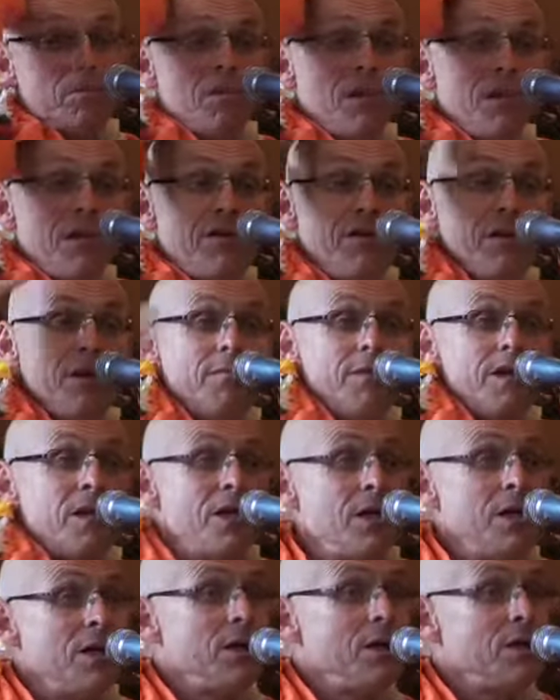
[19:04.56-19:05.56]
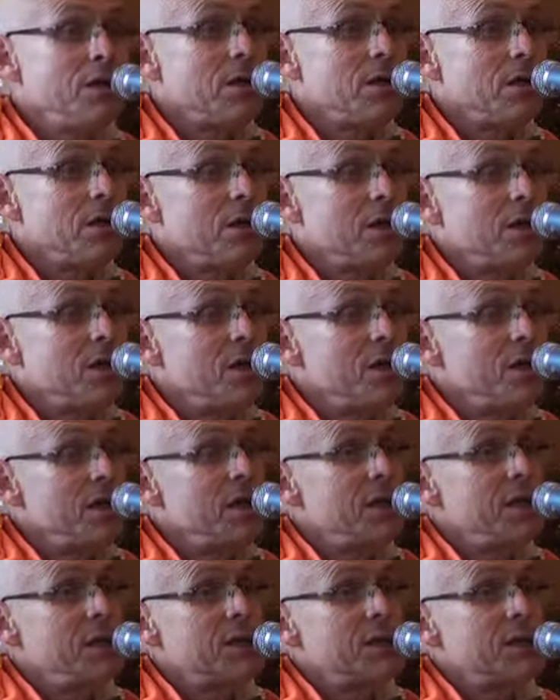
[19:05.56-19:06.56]
the living being
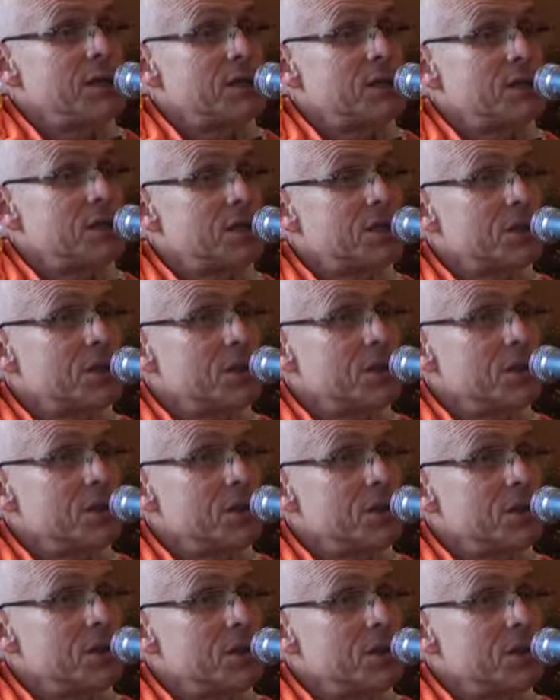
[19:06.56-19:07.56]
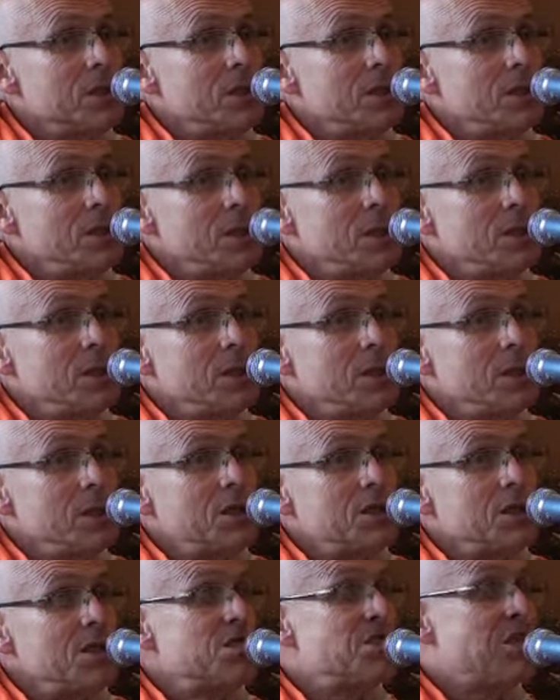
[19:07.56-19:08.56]
is,
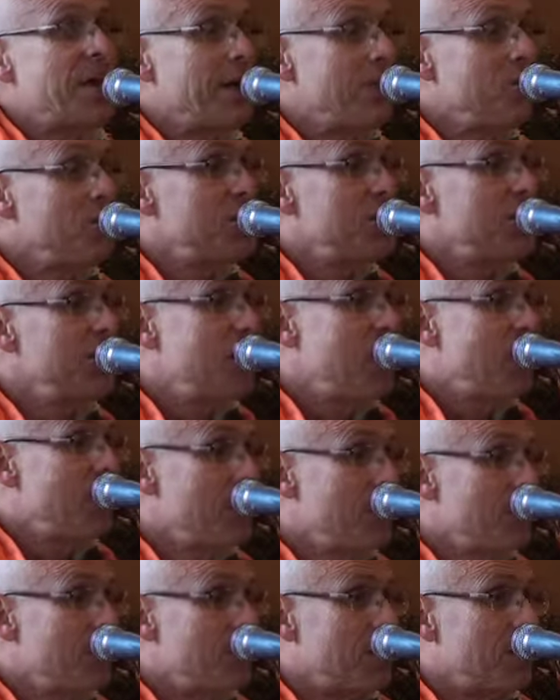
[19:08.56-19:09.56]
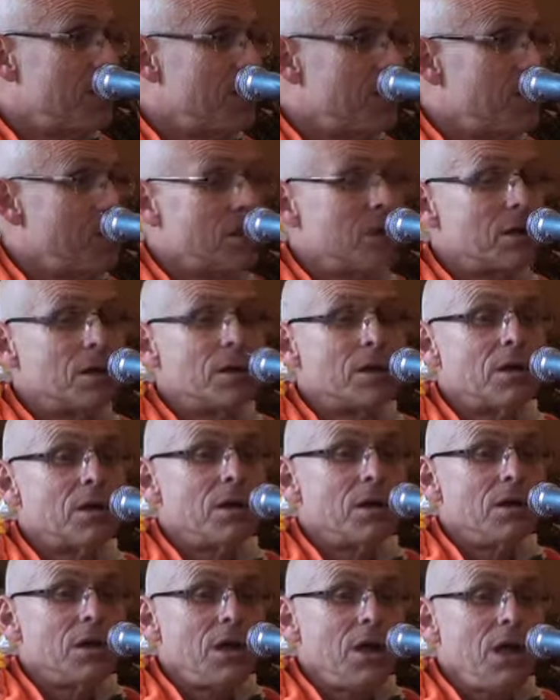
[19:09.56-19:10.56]
is entangled in karma
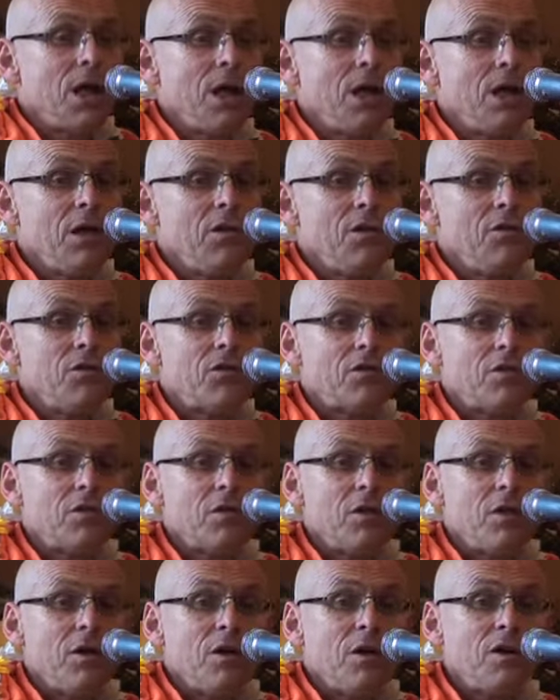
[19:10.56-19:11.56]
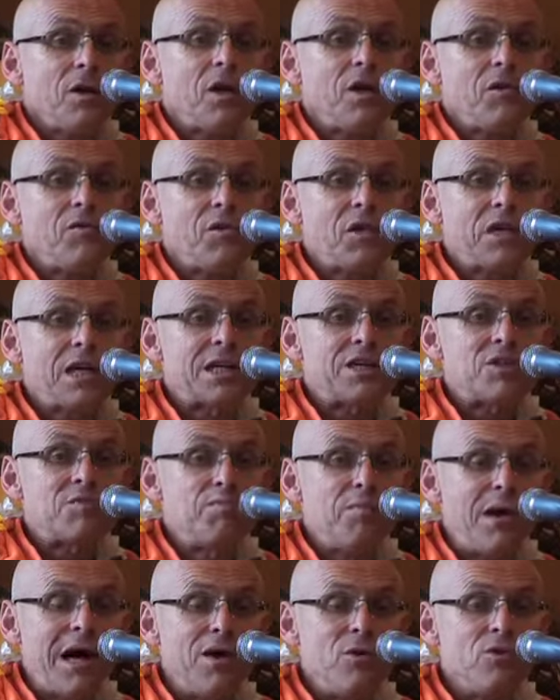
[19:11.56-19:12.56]
and therefore
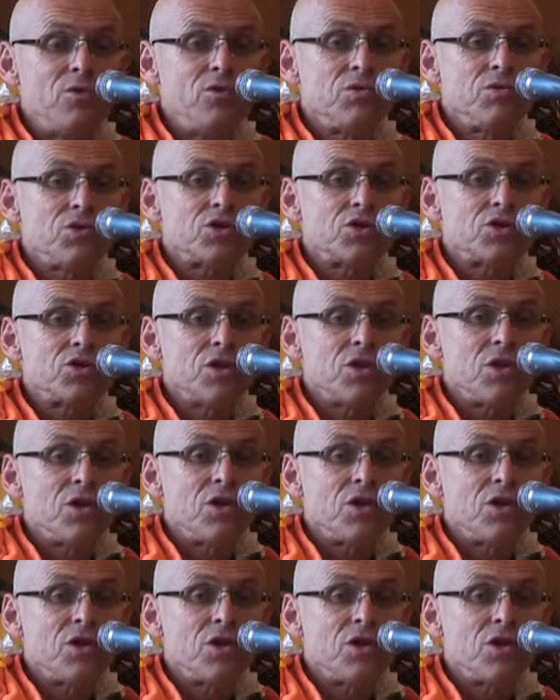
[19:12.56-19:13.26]
gets bound